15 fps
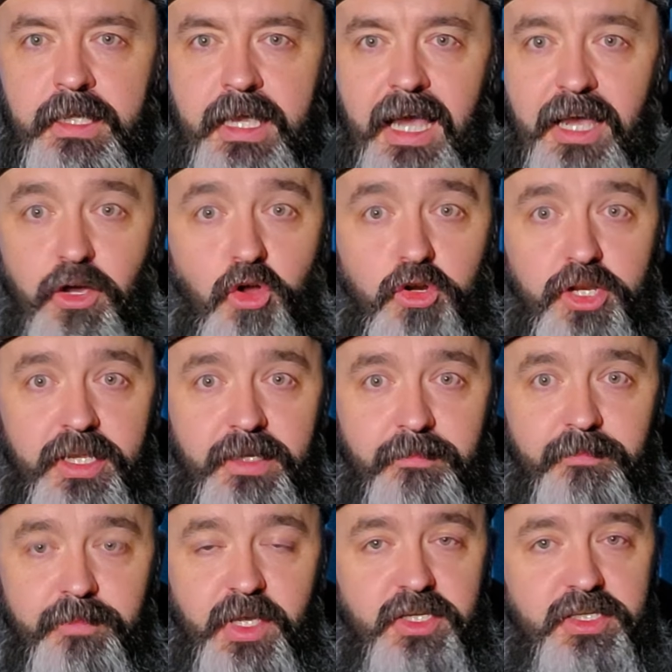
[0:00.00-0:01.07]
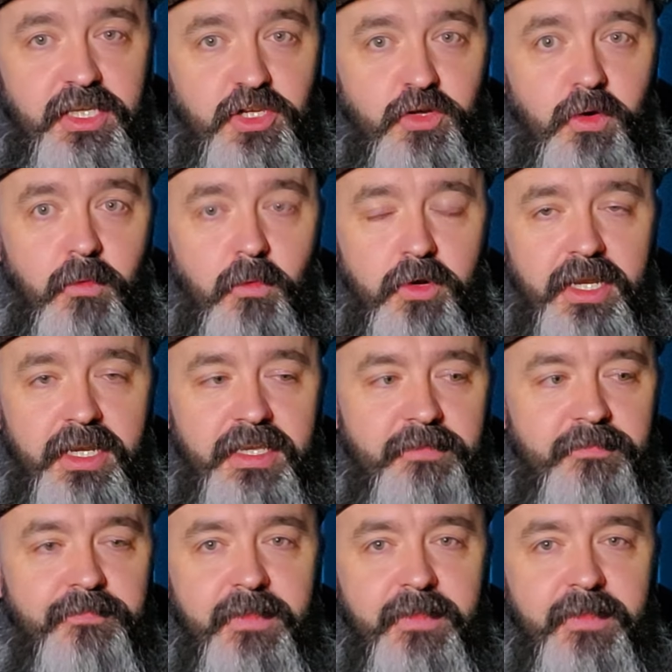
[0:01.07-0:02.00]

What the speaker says: I ordered it because I knew I wanted it.